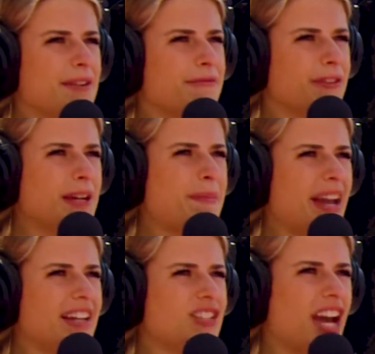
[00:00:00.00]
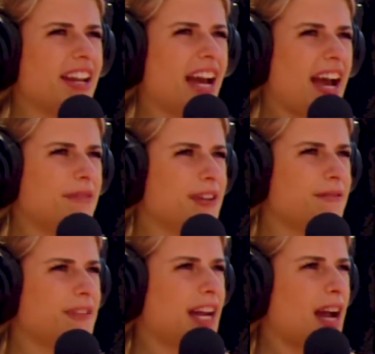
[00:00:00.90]
have a free page and I have a
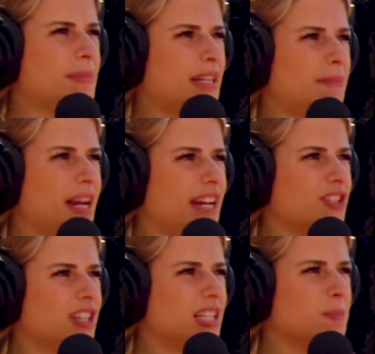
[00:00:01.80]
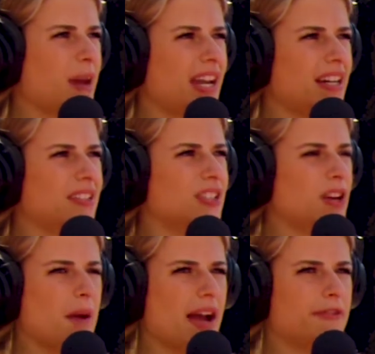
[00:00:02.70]
VIP page that's paid.
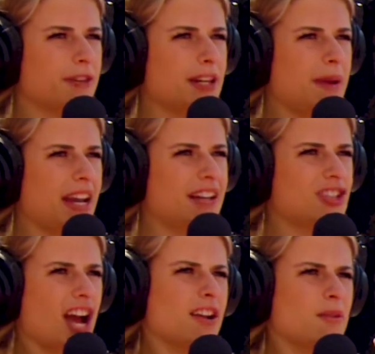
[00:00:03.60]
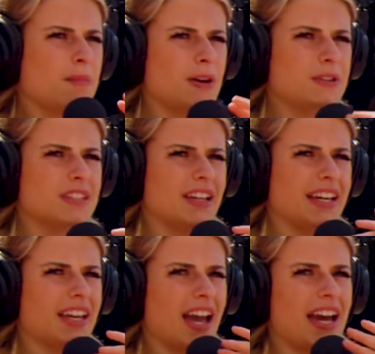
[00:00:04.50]
So my free page, I don't post
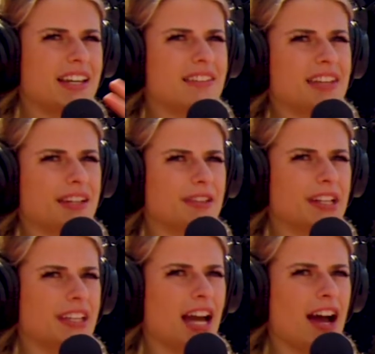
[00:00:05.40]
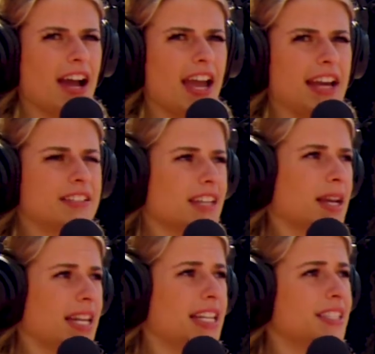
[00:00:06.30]
like anything really. It's
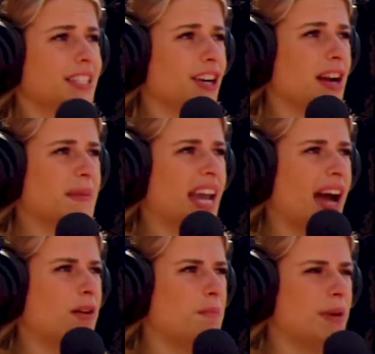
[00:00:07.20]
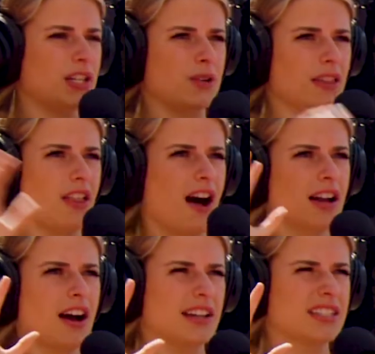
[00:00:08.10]
like an Instagram account, but you can
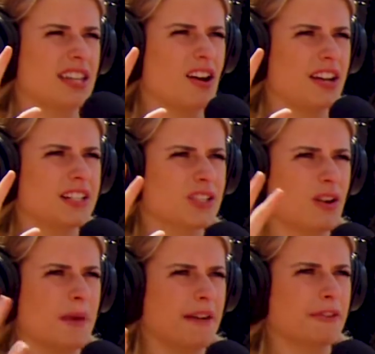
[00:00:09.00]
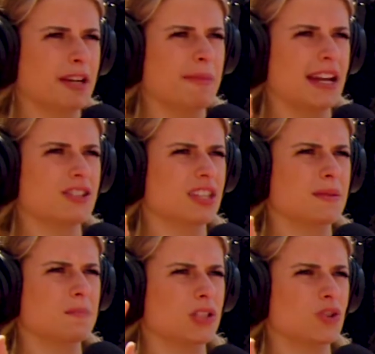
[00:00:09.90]
lock content on it. So on my free page,
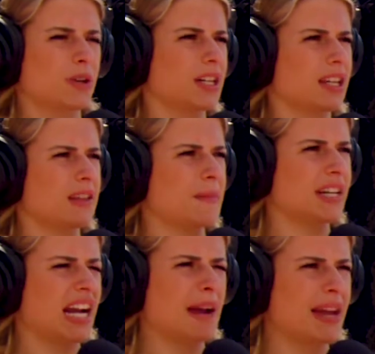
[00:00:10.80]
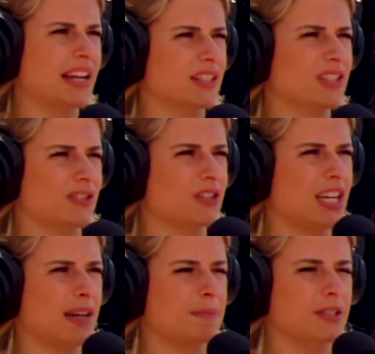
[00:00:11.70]
the majority of the money I make is through
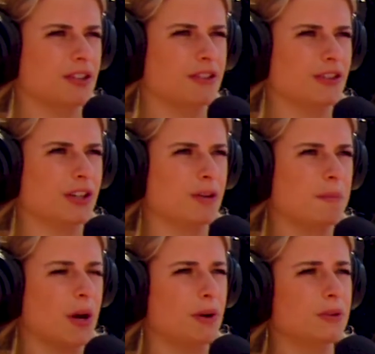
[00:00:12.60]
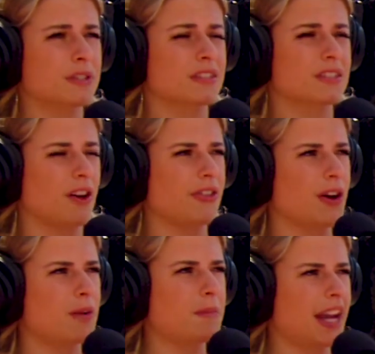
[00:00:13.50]
tips or through posts on the
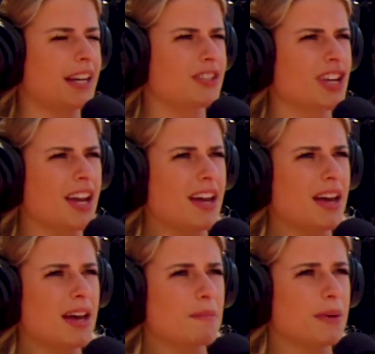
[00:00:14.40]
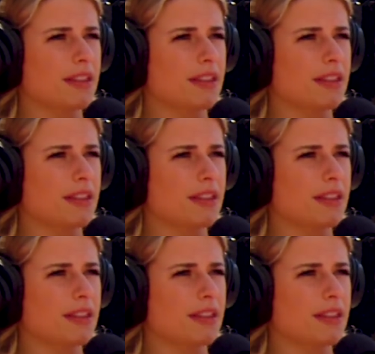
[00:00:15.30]
homepage. But